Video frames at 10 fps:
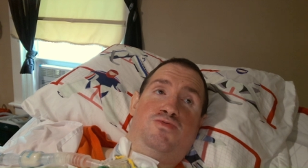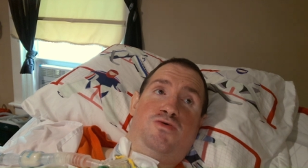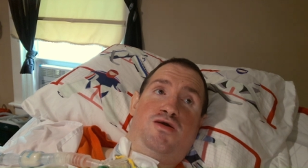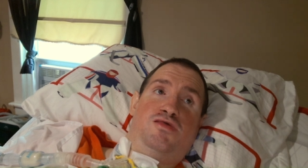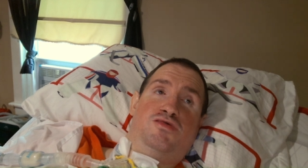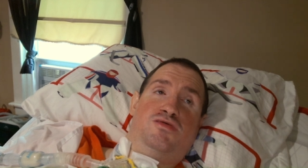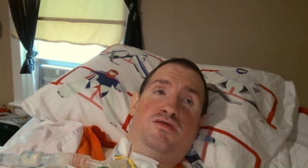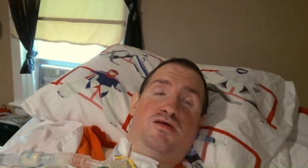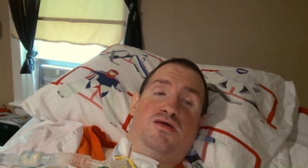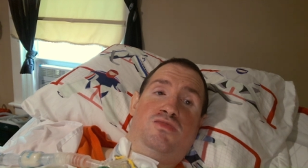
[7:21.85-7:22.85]
fights
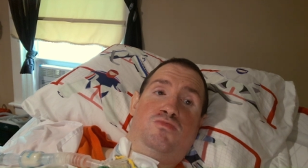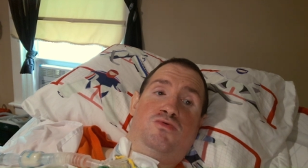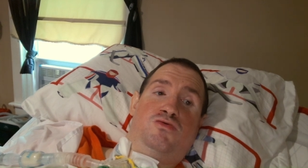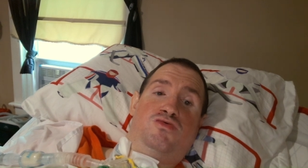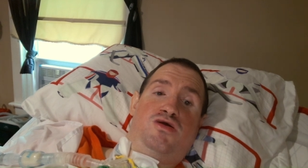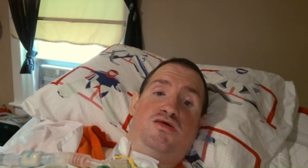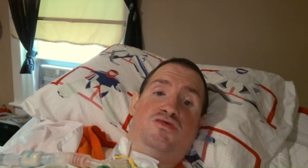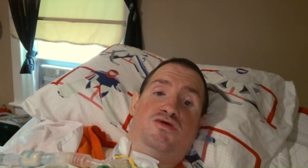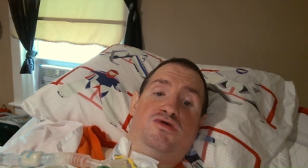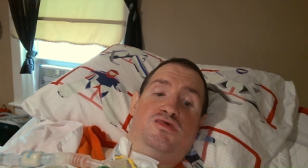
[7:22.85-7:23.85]
in the World
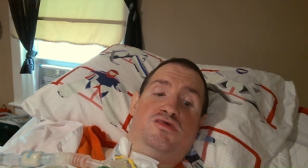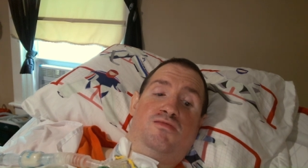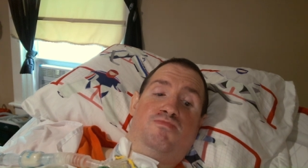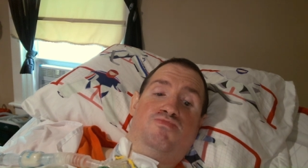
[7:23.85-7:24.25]
Classic is